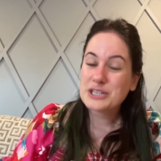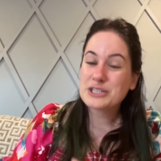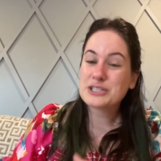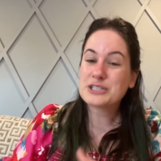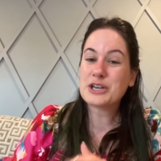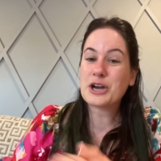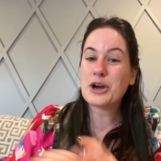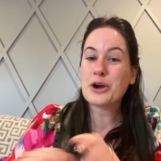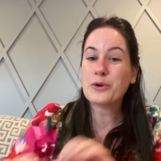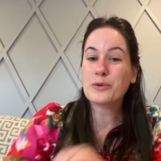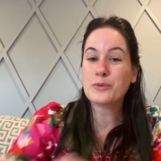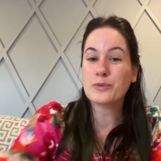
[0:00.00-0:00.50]

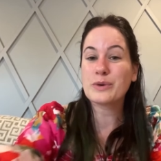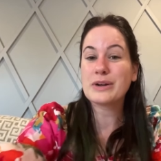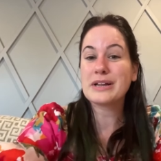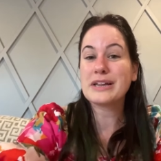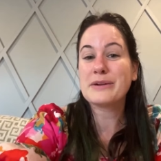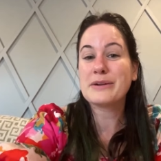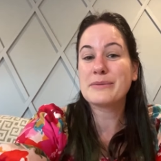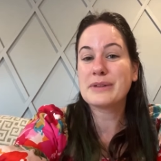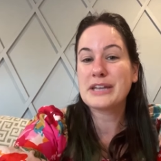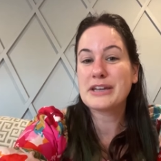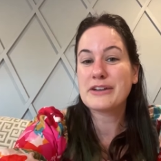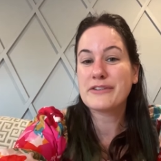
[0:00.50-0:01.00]
So
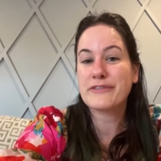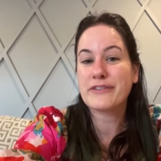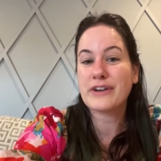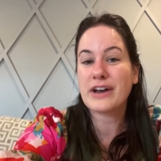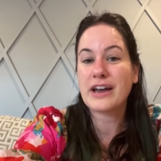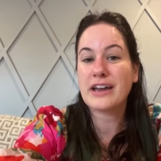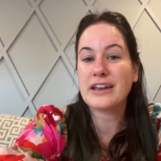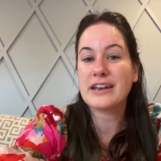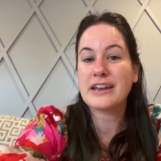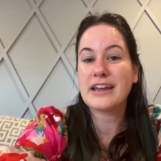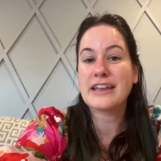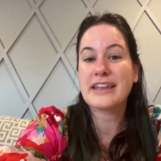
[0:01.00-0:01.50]
really, really
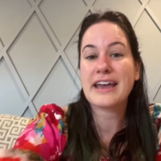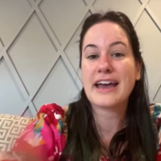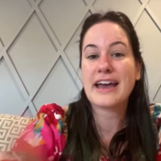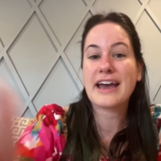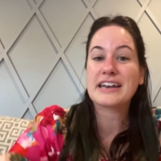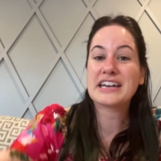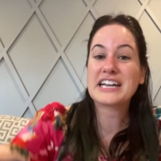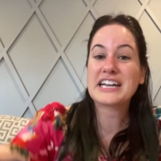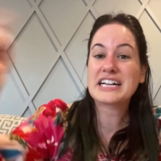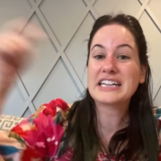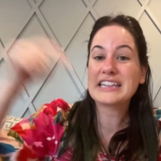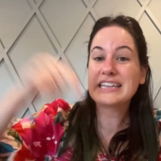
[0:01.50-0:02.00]
fun.
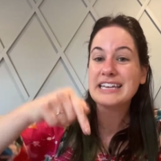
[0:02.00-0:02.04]
Again,